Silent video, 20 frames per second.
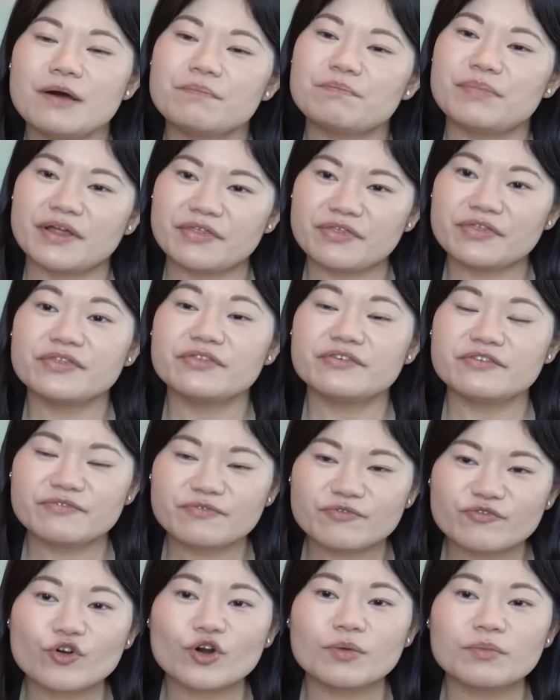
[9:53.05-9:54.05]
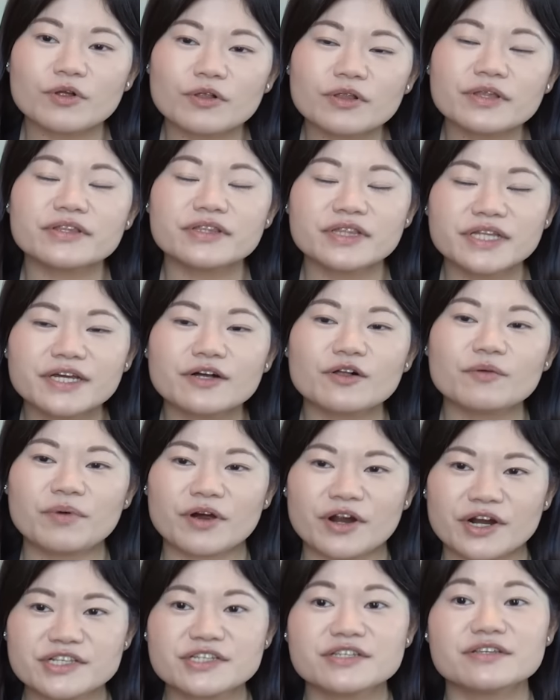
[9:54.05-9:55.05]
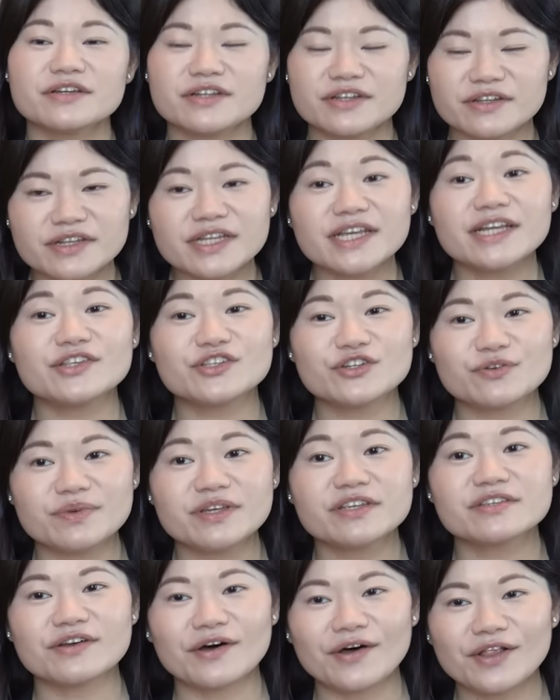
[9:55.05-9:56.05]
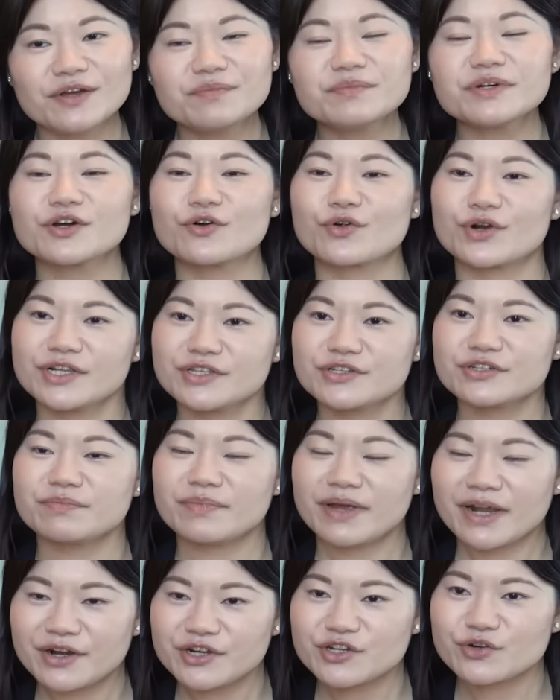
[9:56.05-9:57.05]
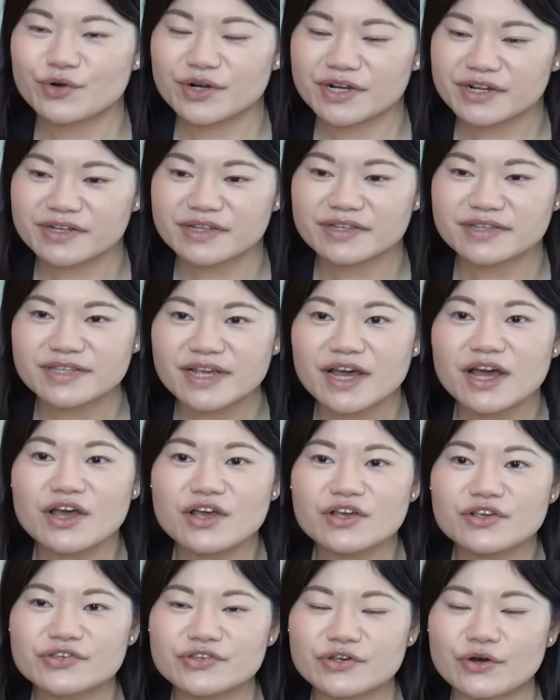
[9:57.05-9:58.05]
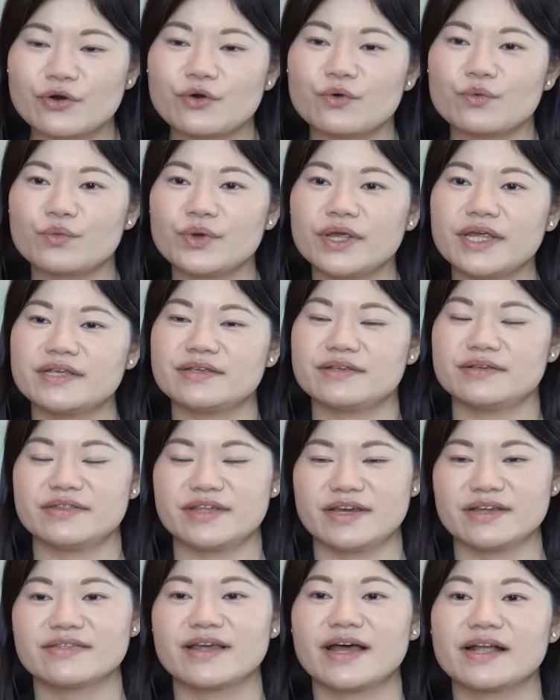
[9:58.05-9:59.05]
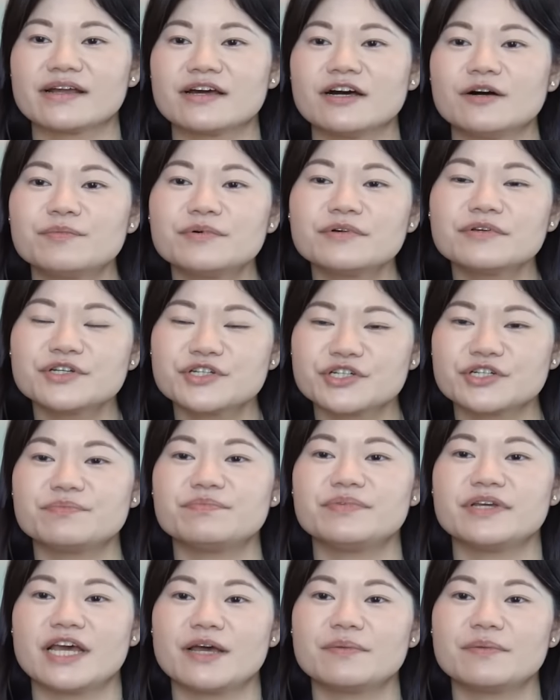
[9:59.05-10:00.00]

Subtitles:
But the formal legal parts need to be solemn according to the marriage ordinance So we think that couples should be